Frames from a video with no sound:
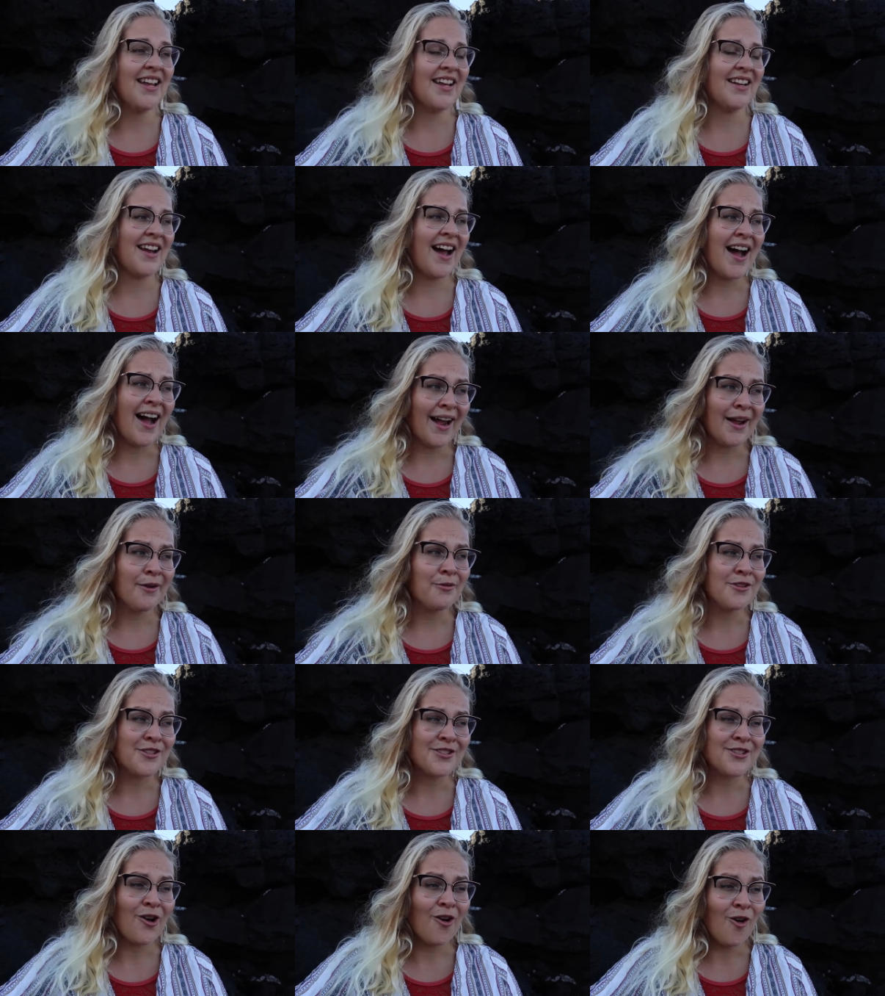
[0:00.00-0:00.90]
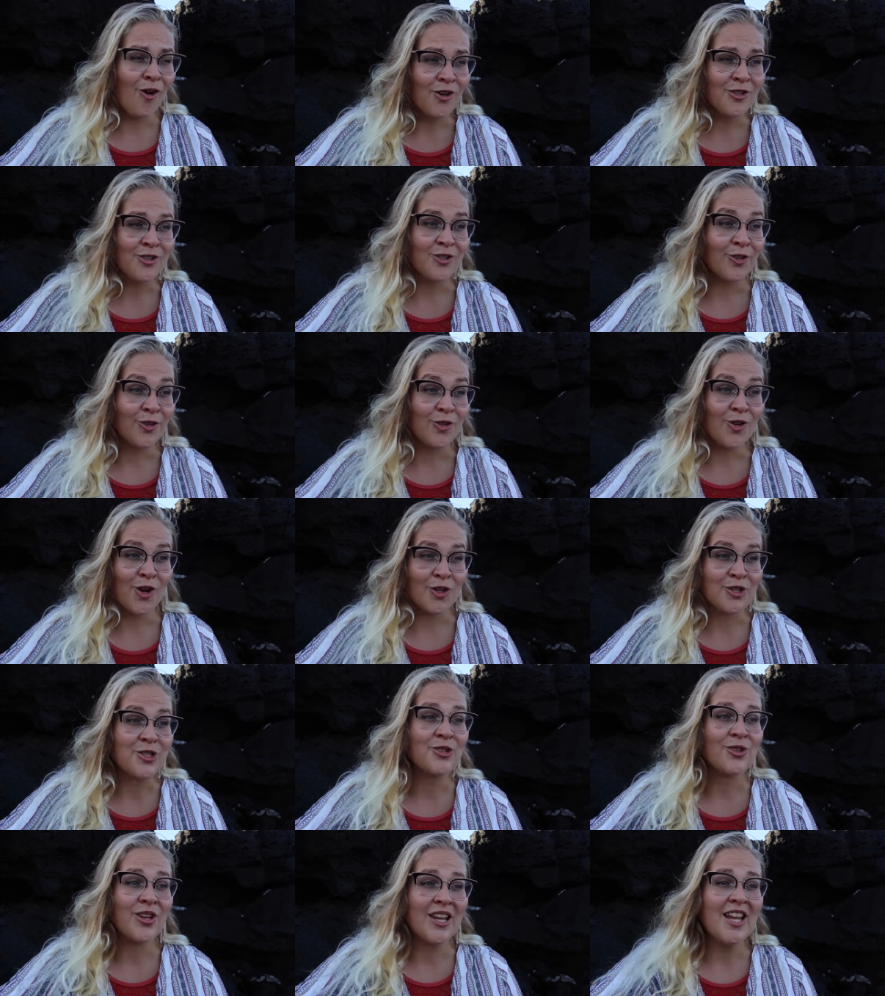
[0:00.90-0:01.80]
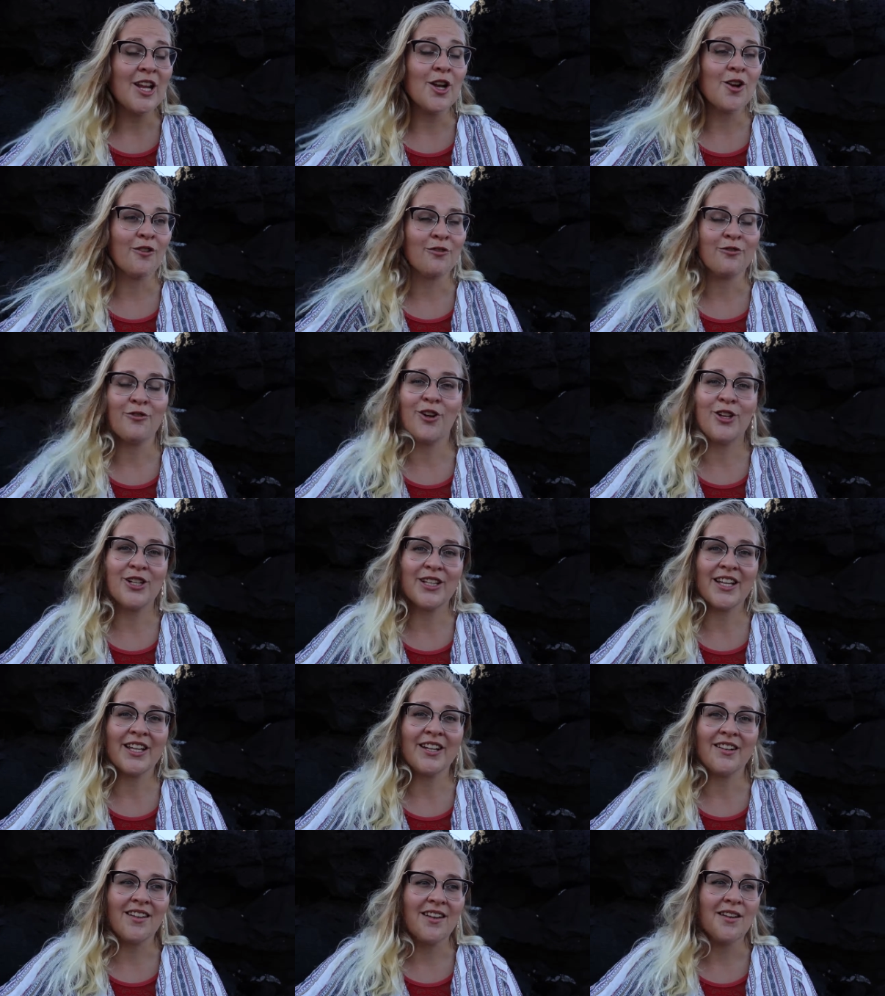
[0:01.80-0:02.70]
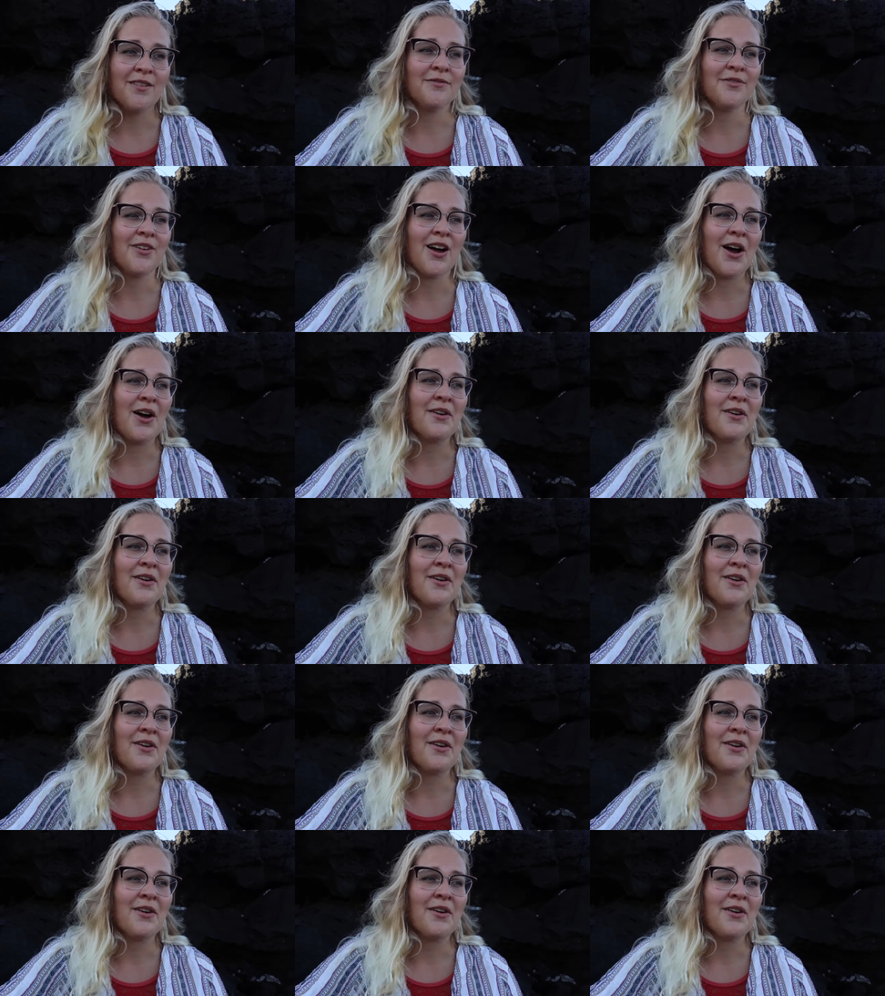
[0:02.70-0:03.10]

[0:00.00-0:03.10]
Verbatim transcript: and I was also not too keen on falling in love